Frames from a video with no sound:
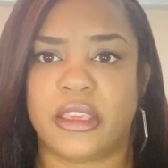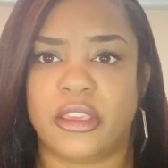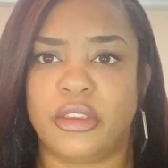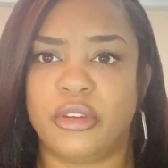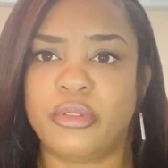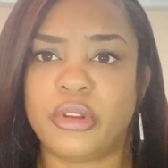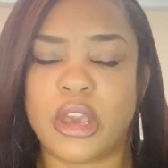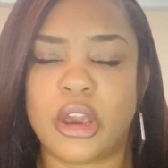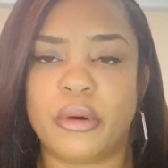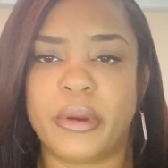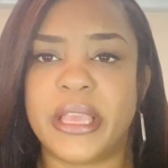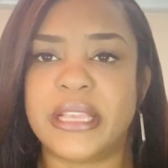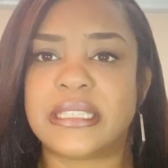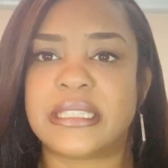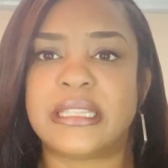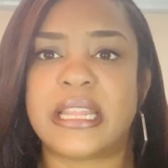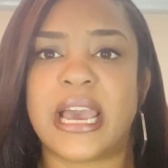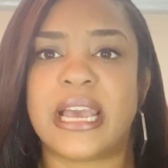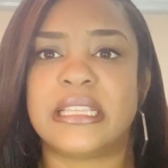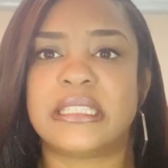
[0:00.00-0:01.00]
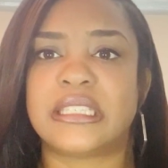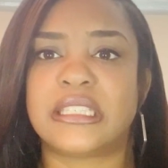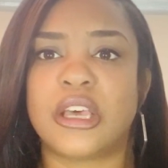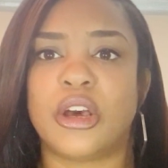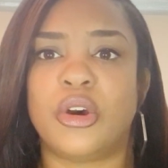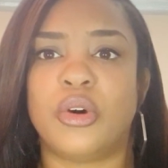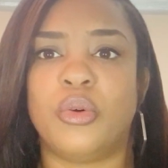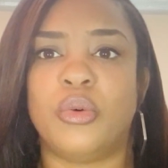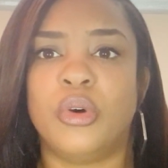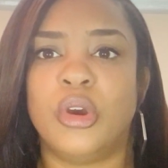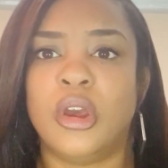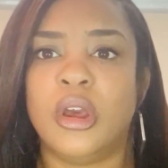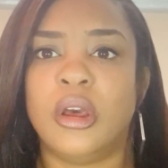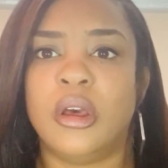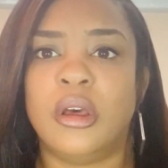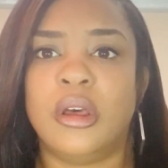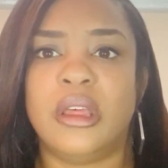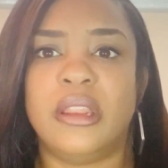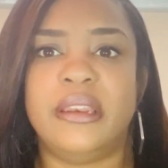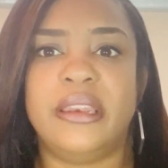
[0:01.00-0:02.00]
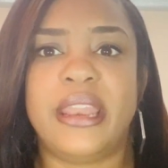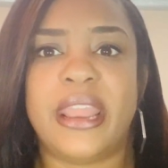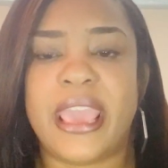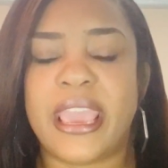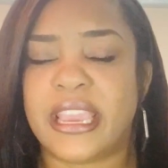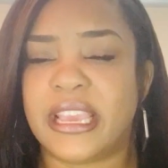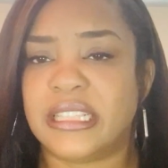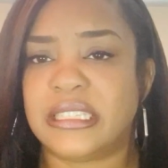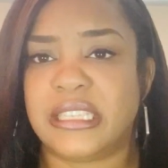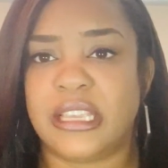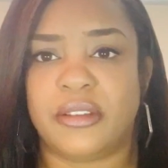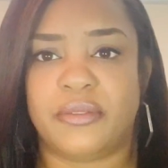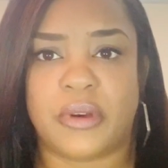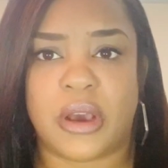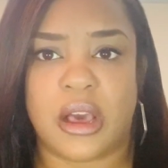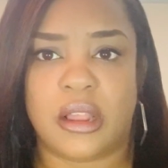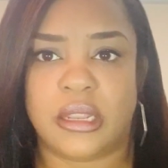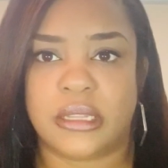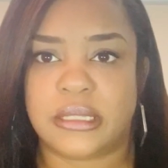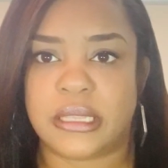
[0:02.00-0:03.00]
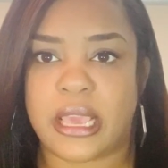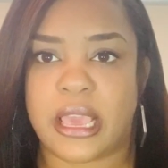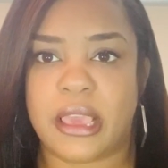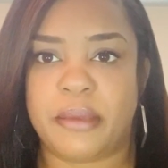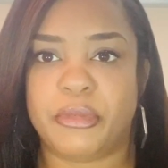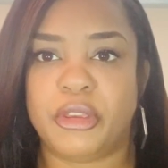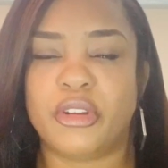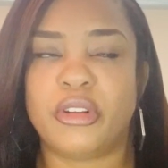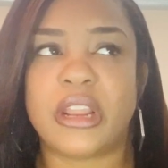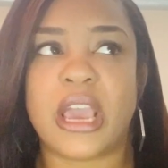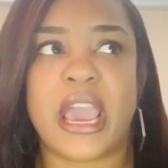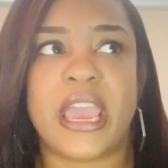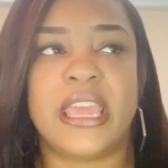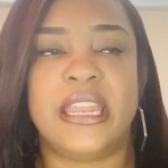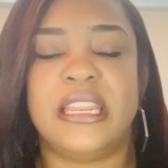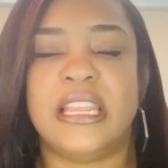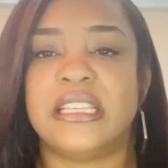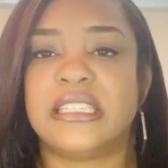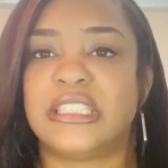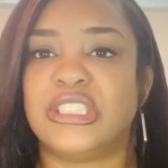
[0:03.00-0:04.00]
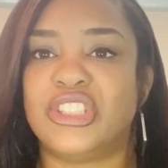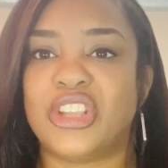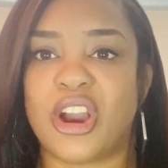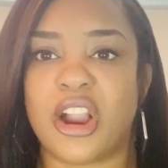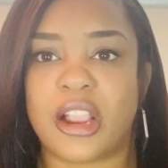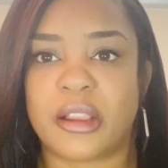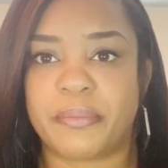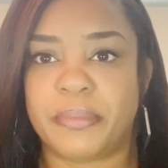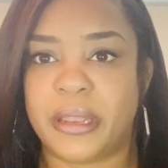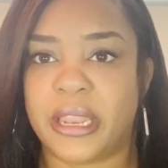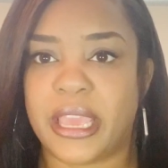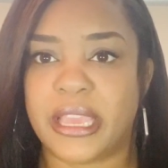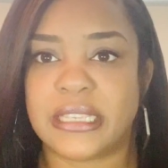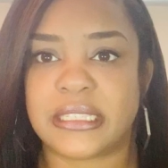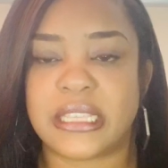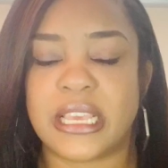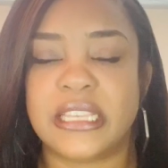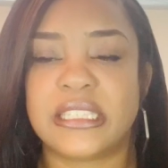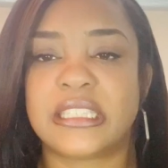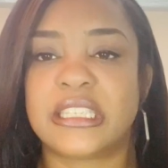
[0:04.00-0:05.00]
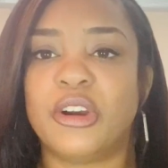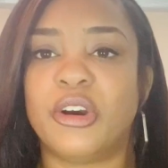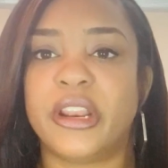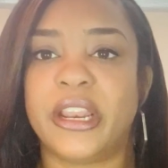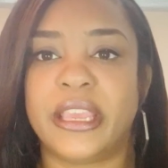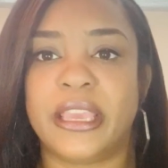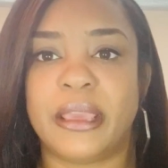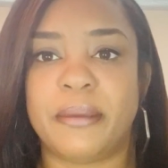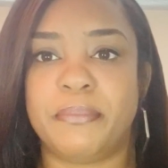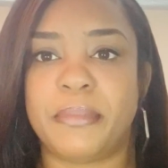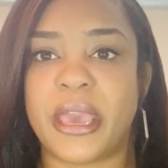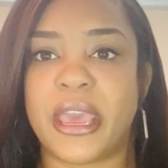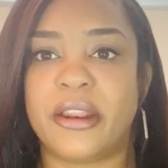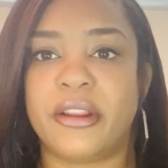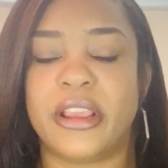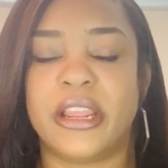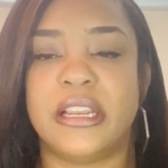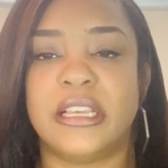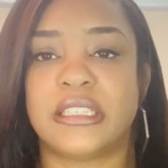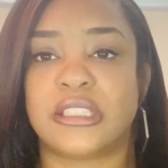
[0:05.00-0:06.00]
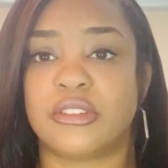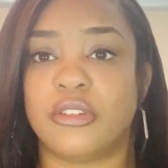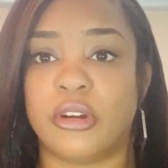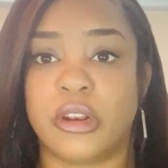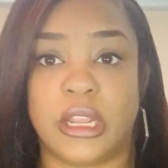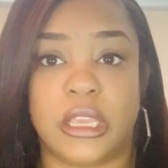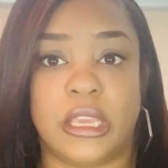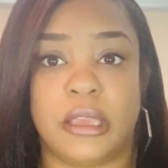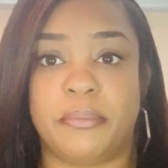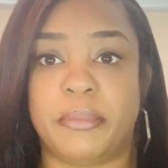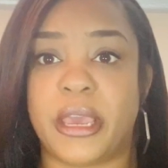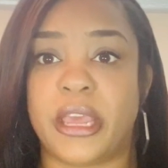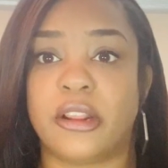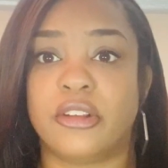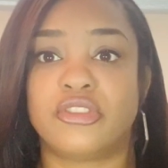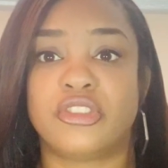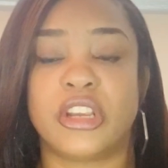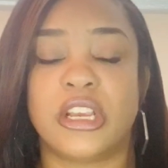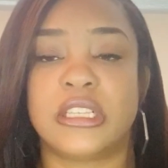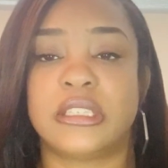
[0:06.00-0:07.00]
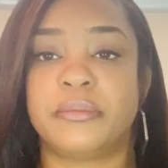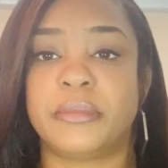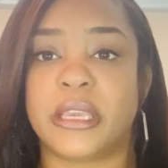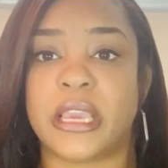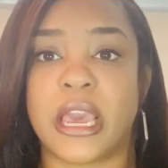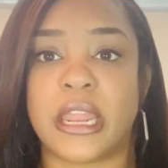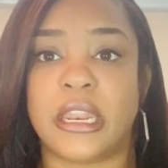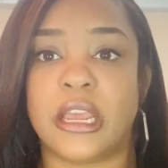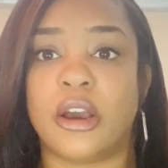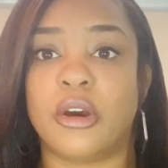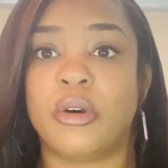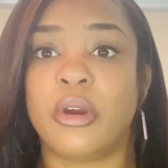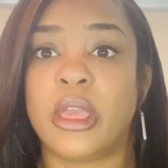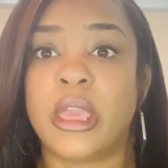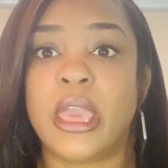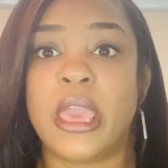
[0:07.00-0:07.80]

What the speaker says: It's not so negative all the time. You're not in this dark place. It's going to get better, and it's going to get better. Trust me, I know.